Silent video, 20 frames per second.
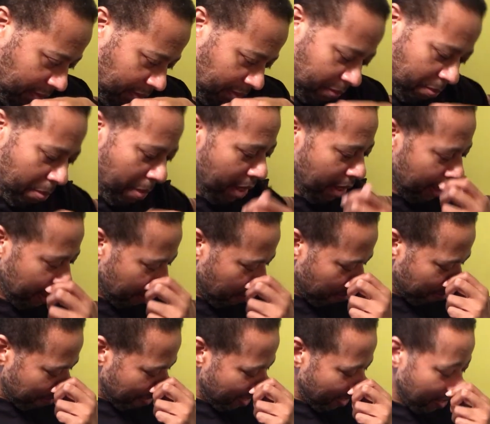Man,
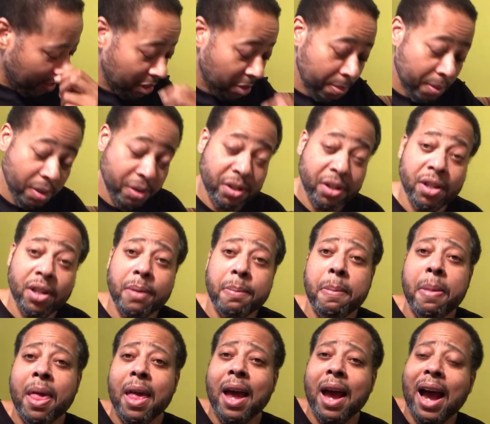oh man, it smells good.
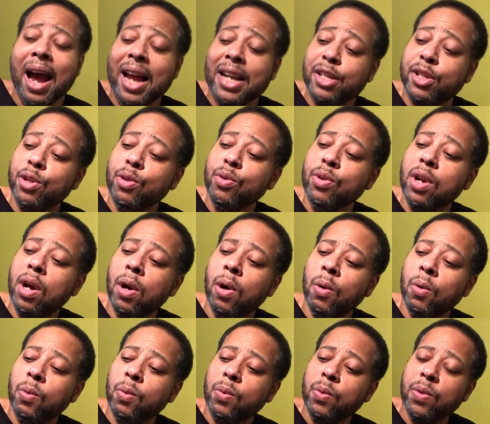I do know